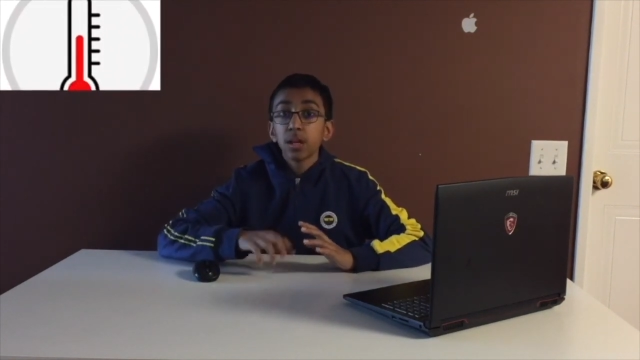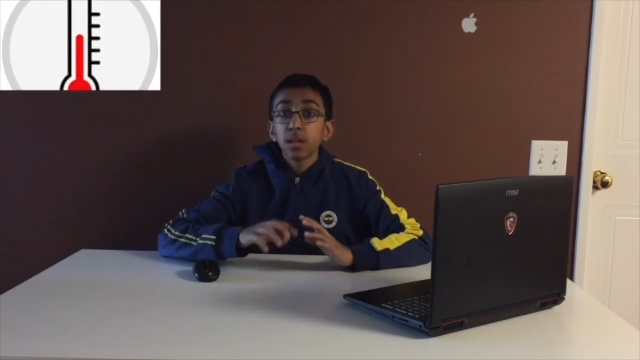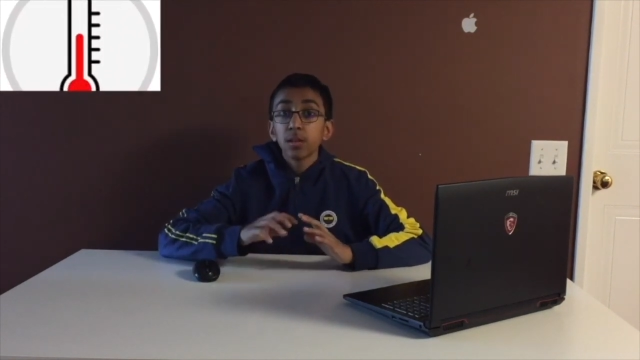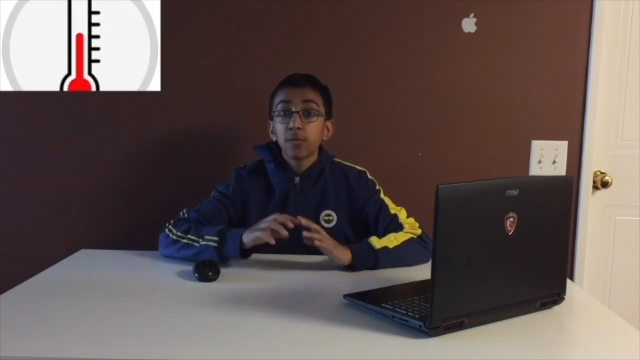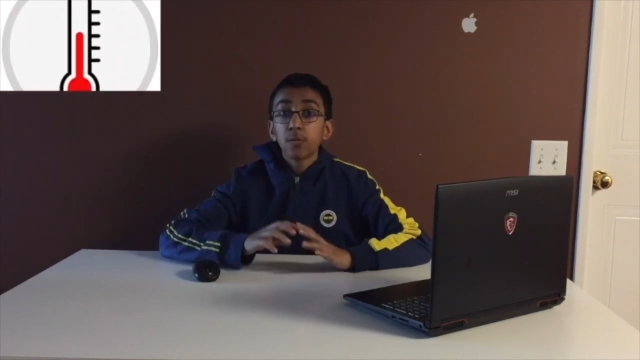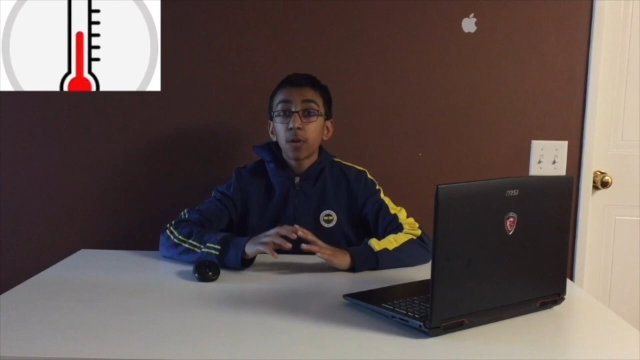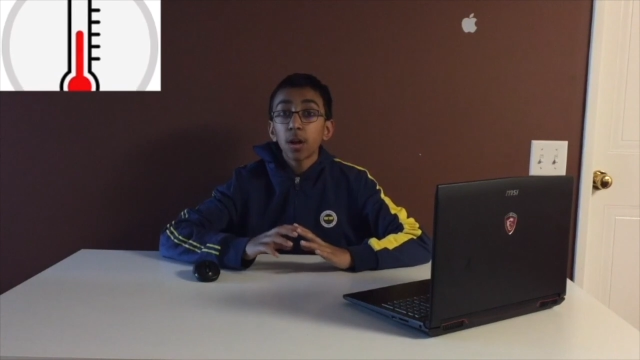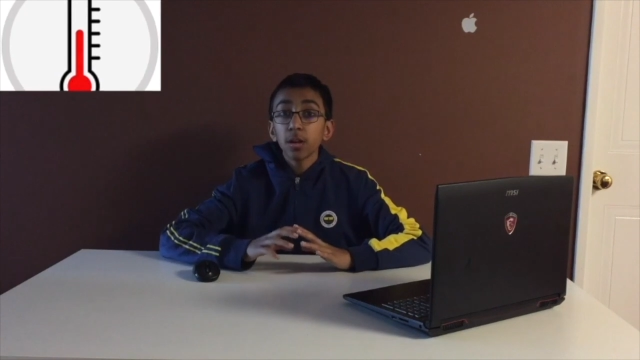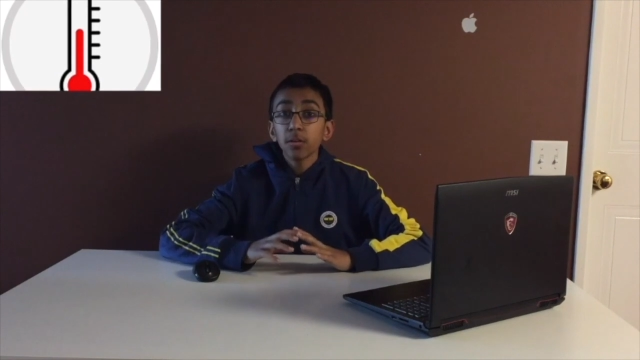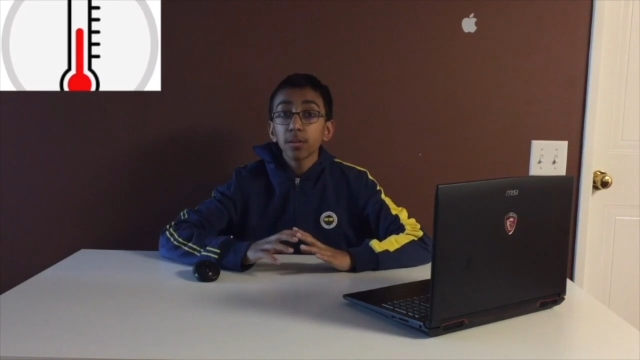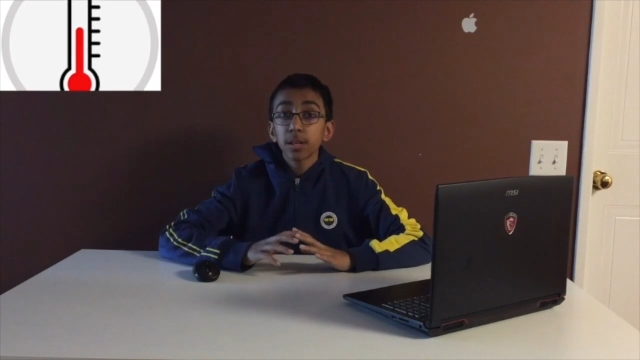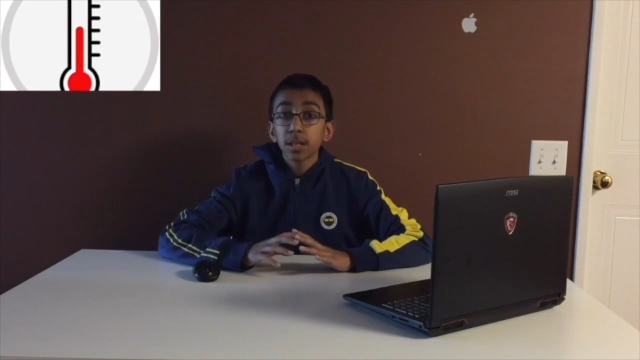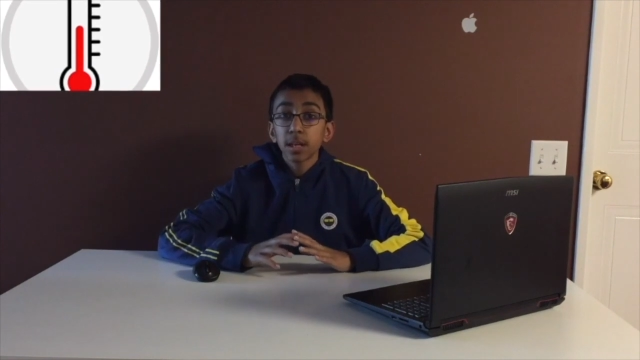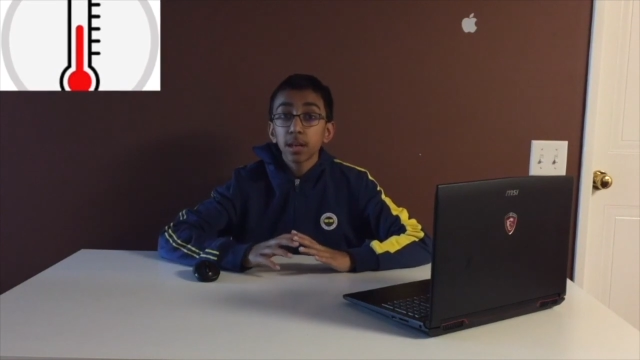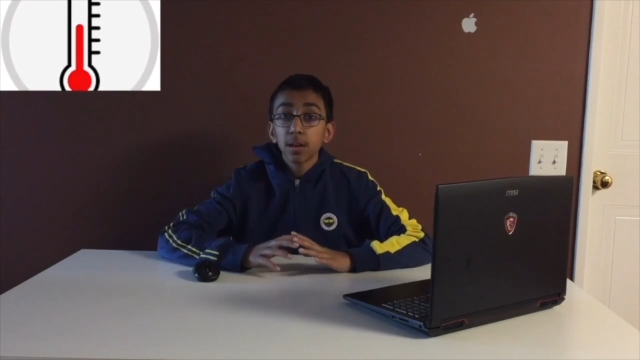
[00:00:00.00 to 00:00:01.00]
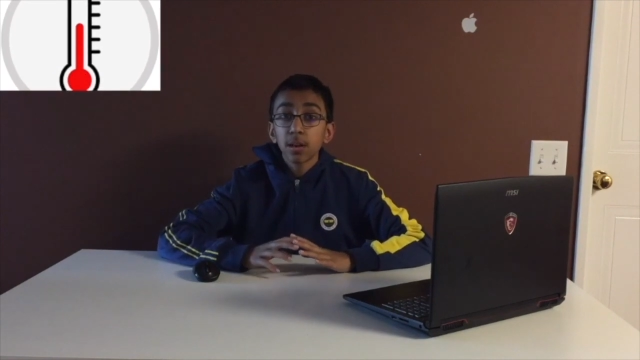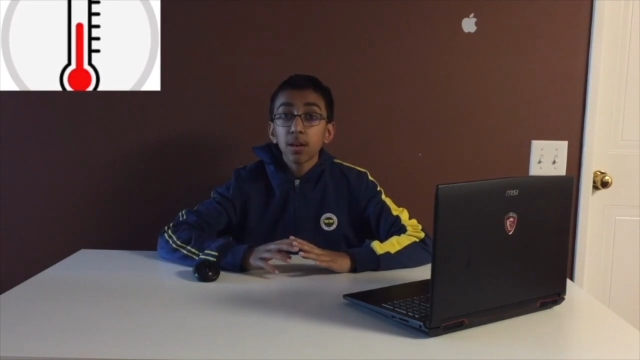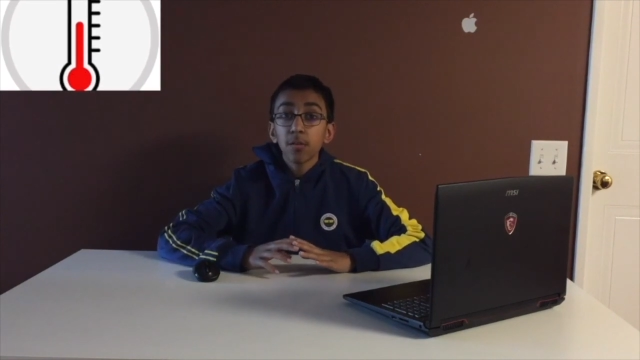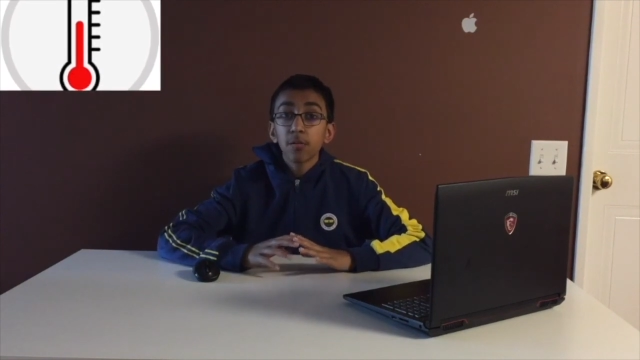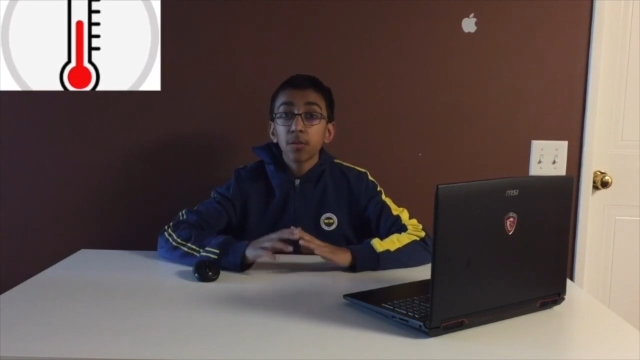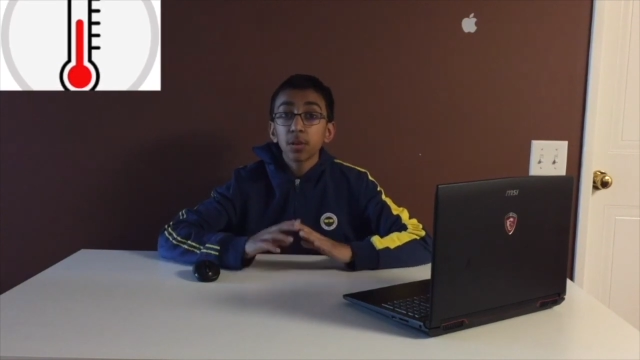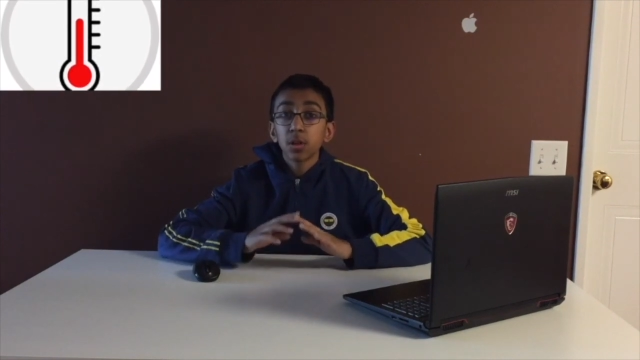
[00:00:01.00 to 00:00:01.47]
The following
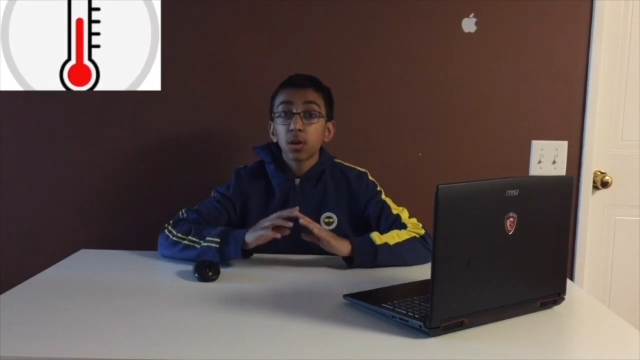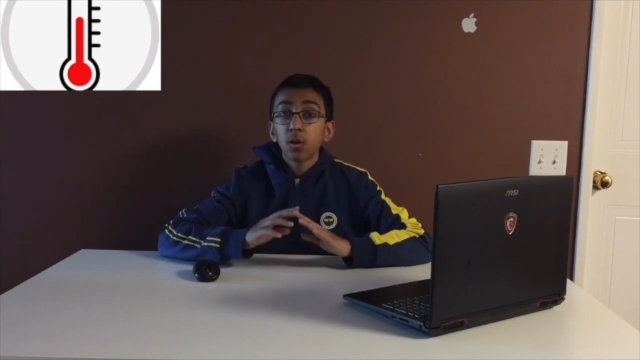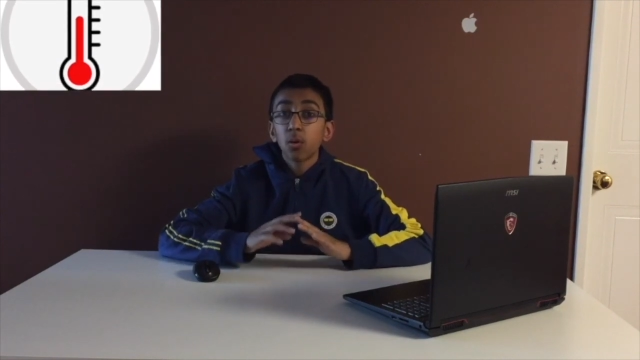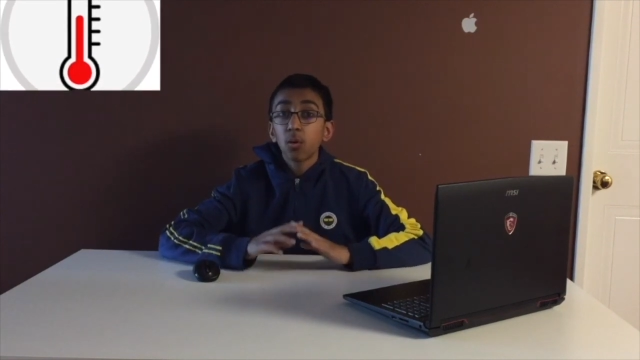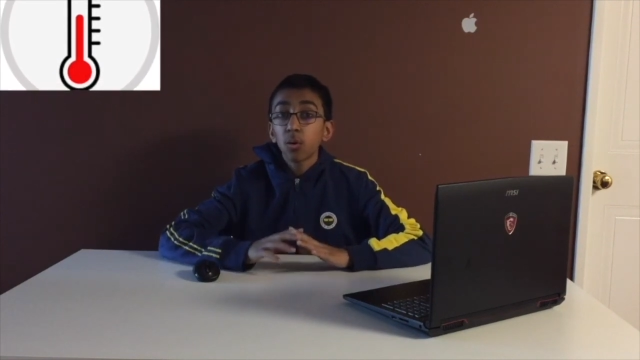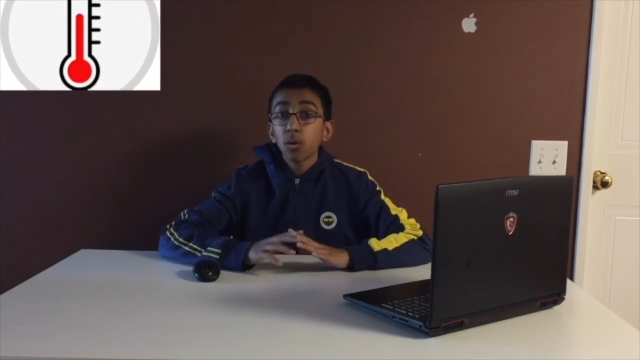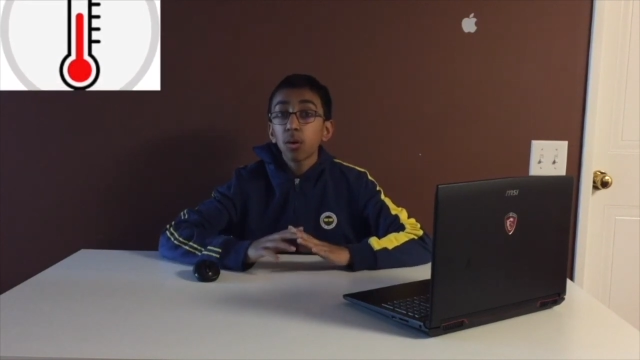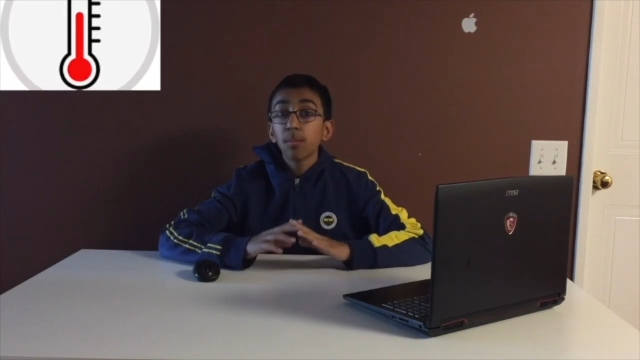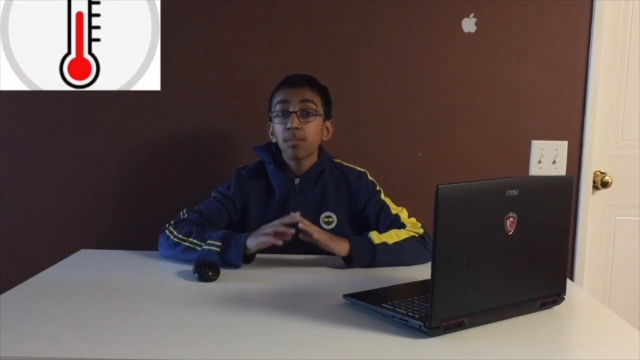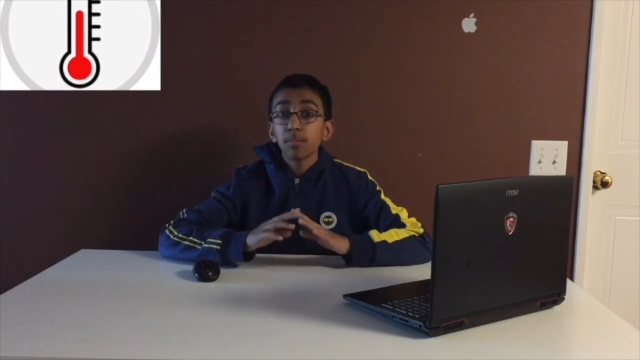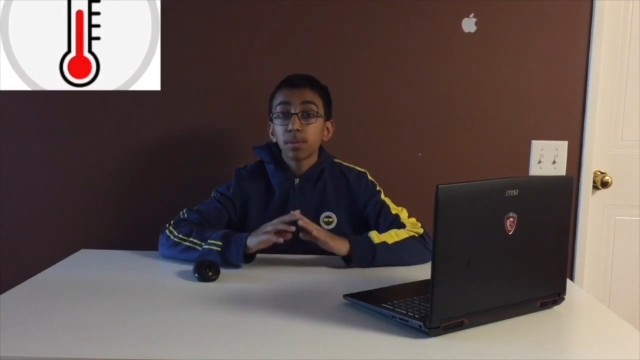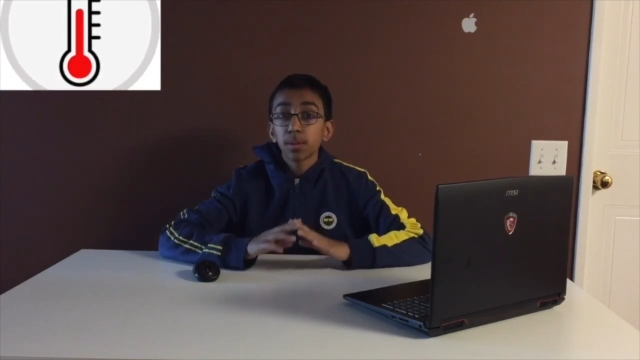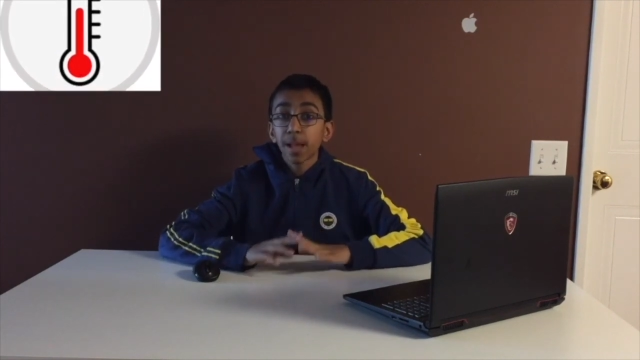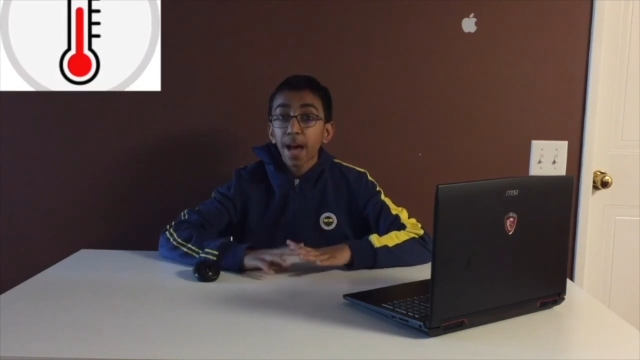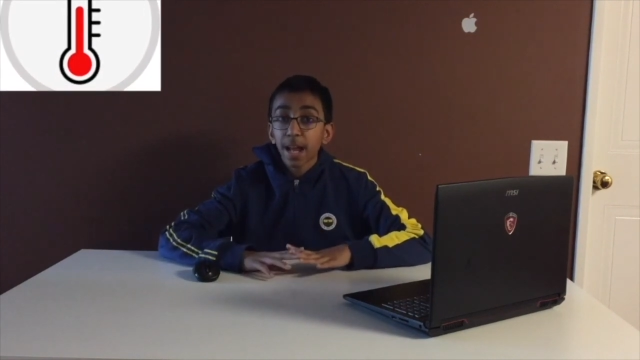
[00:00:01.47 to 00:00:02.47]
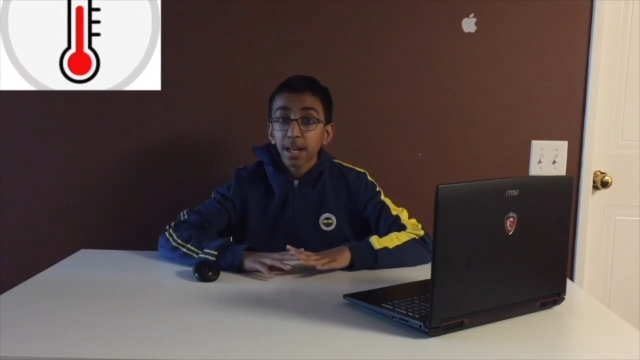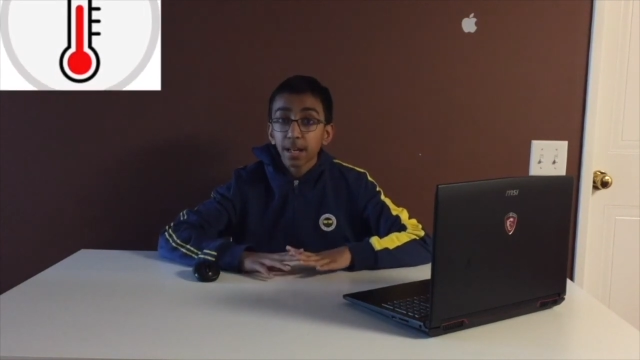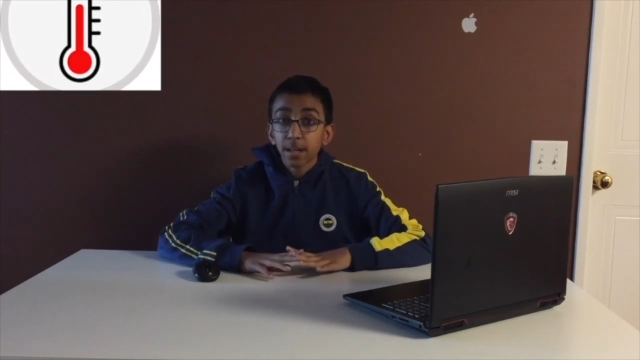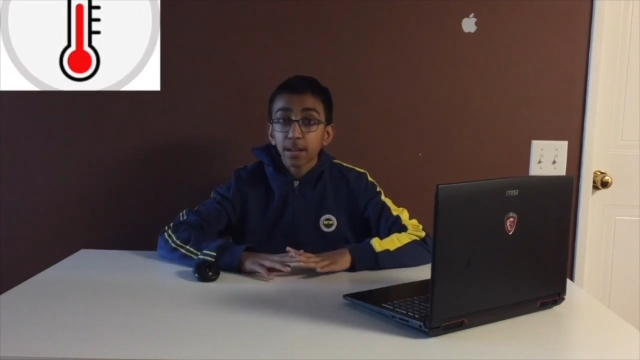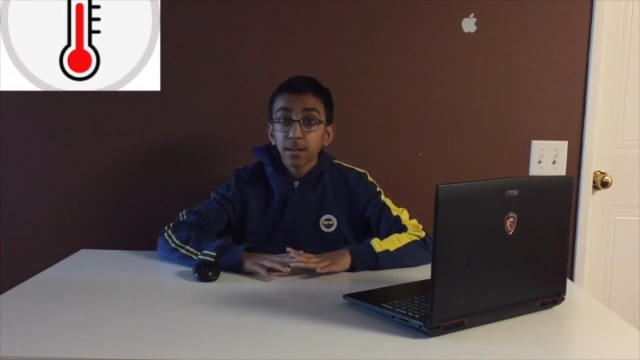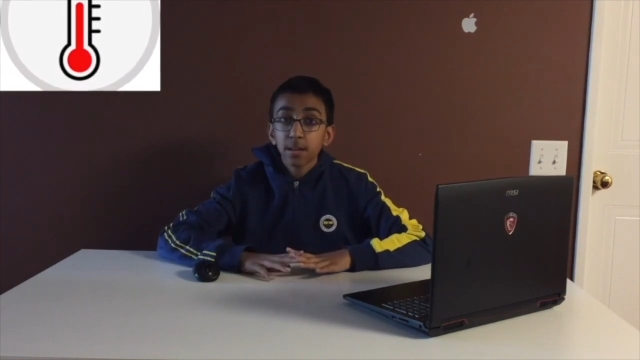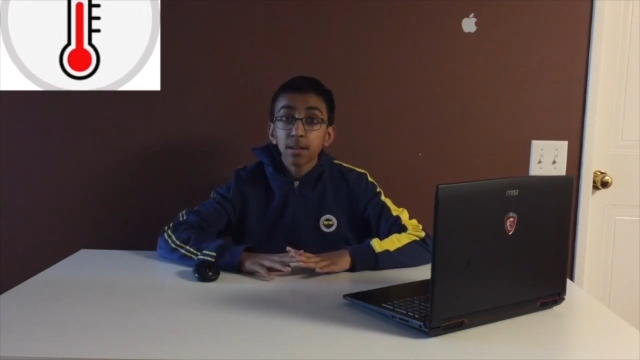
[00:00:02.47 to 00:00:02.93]
year for the whole
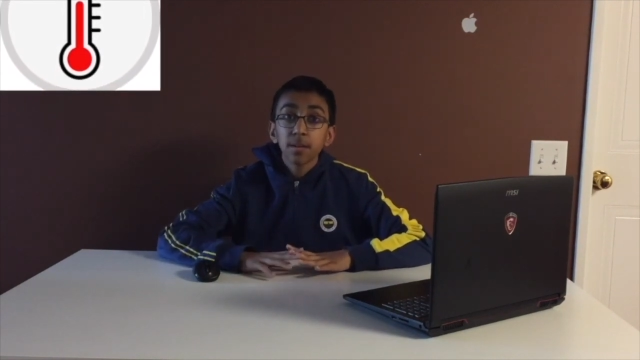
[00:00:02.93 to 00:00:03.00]
planet.